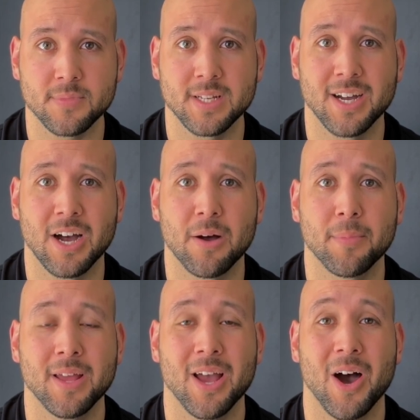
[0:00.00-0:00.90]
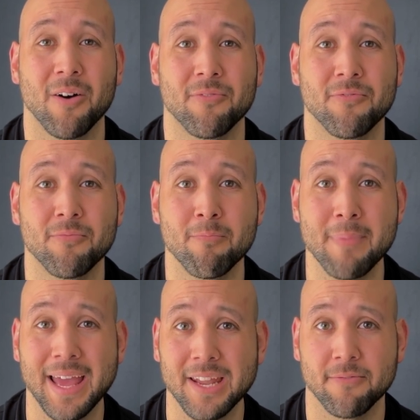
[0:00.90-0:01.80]
of
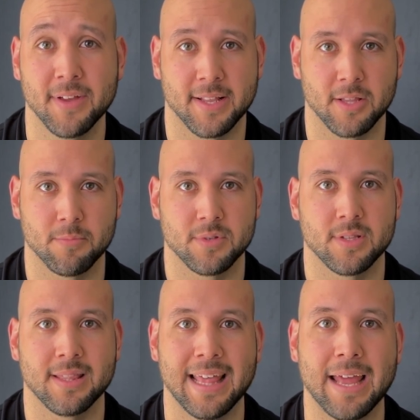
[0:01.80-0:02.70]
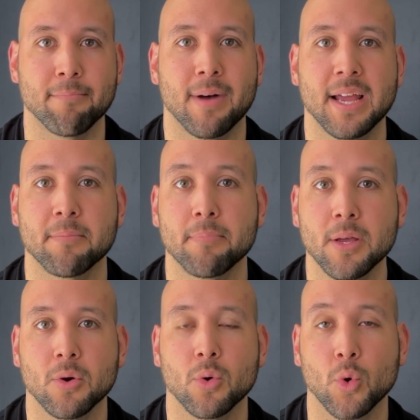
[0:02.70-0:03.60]
many victims that Mike
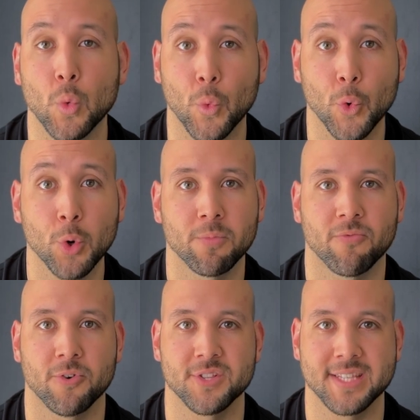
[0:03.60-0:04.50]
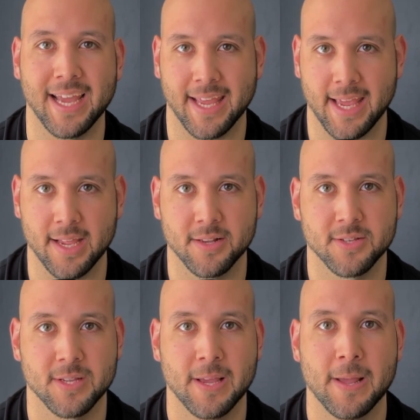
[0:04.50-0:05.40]
Bickle groomed for decades.